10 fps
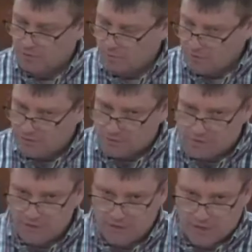
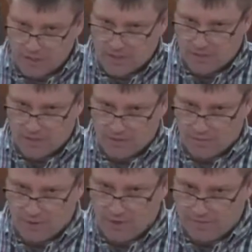meals and in a
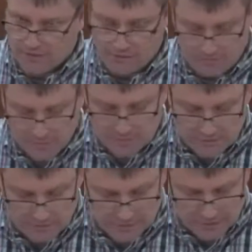variety of activities
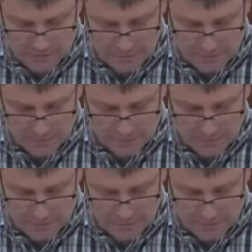of such.